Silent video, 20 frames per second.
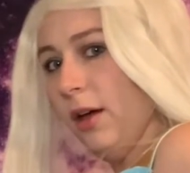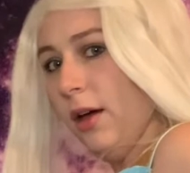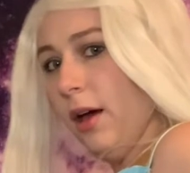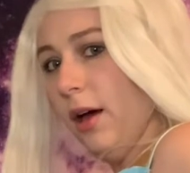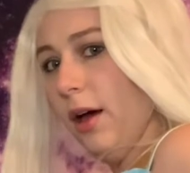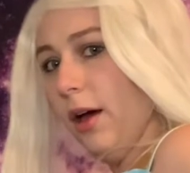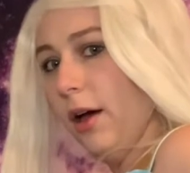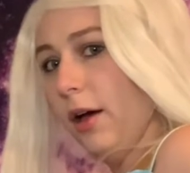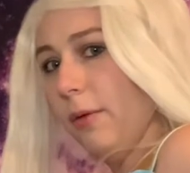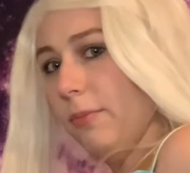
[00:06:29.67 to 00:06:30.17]

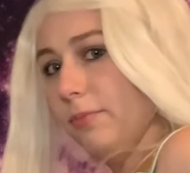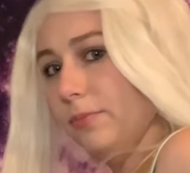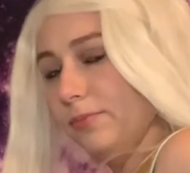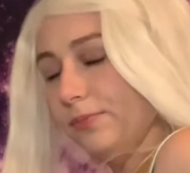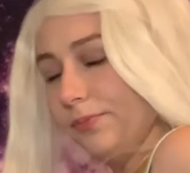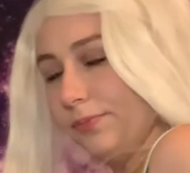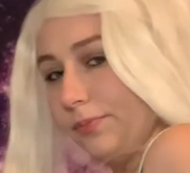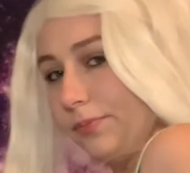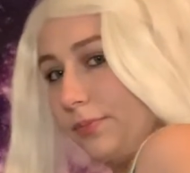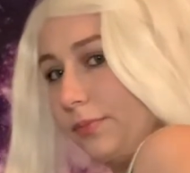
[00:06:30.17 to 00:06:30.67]

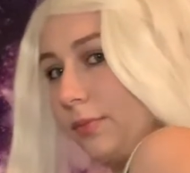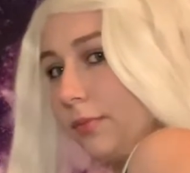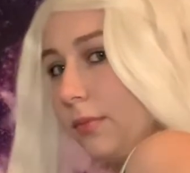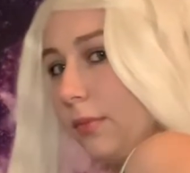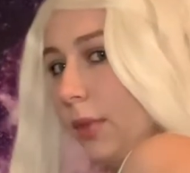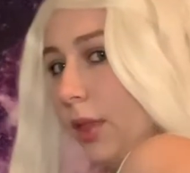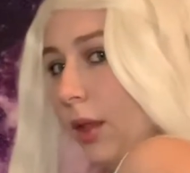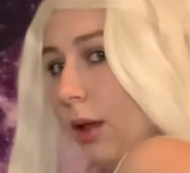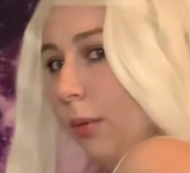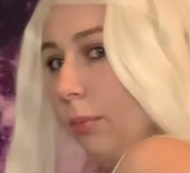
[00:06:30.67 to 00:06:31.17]

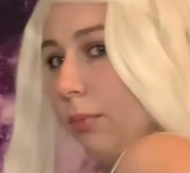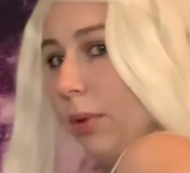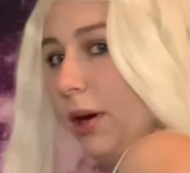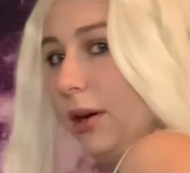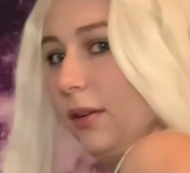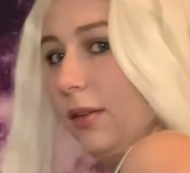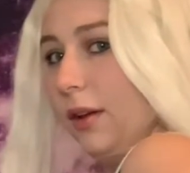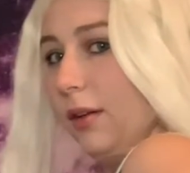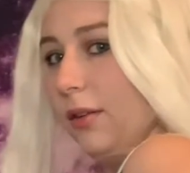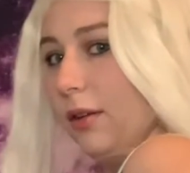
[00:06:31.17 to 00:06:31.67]
but it
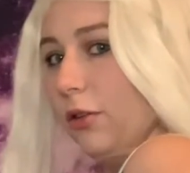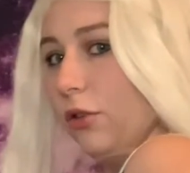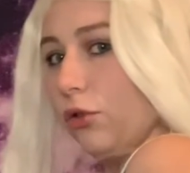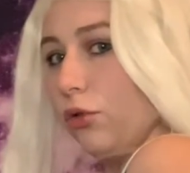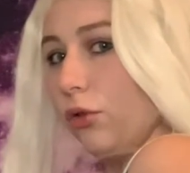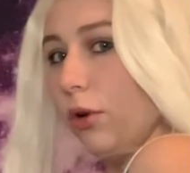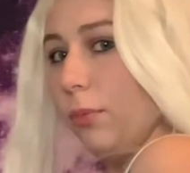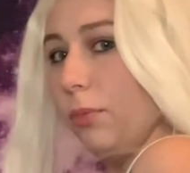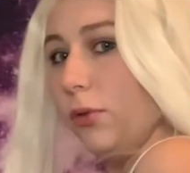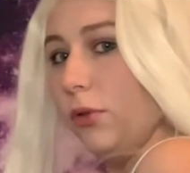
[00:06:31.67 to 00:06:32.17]
doesn't
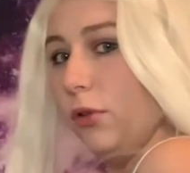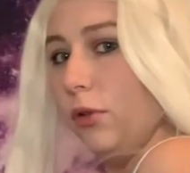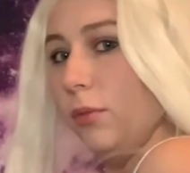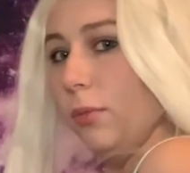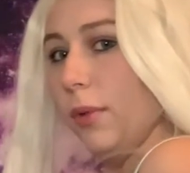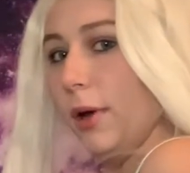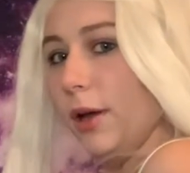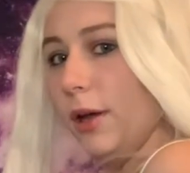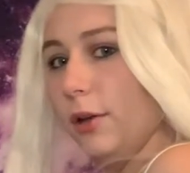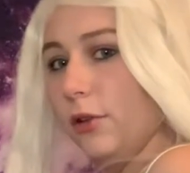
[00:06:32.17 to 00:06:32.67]
drip too
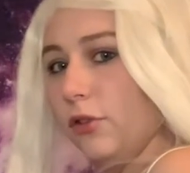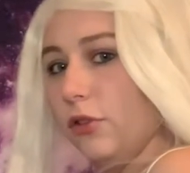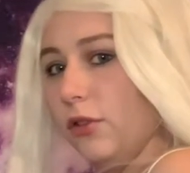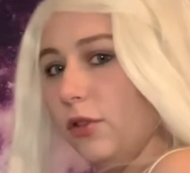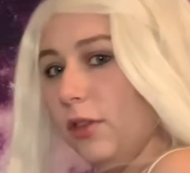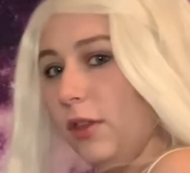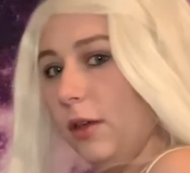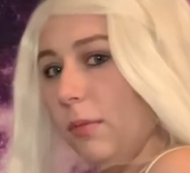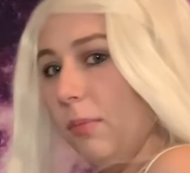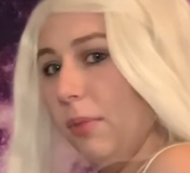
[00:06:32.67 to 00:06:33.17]
much.
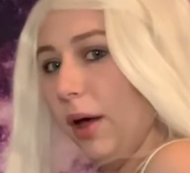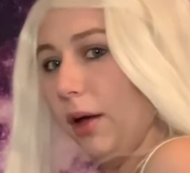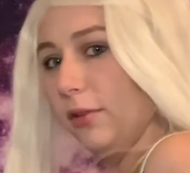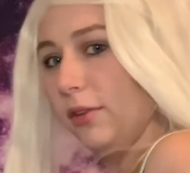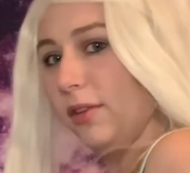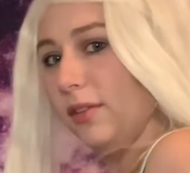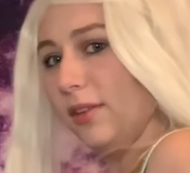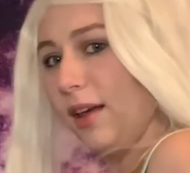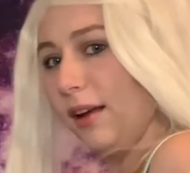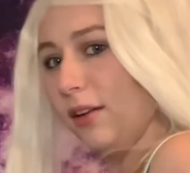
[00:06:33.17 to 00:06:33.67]
The belt
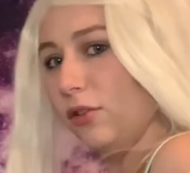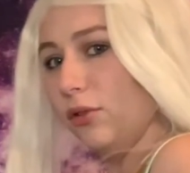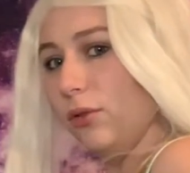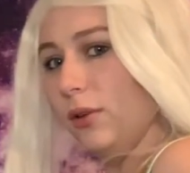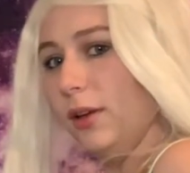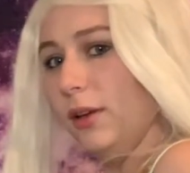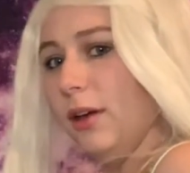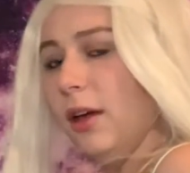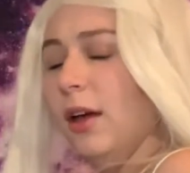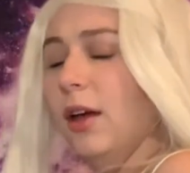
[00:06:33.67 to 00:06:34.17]
is
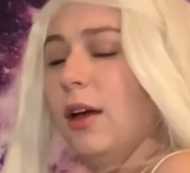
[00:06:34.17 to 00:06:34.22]
actually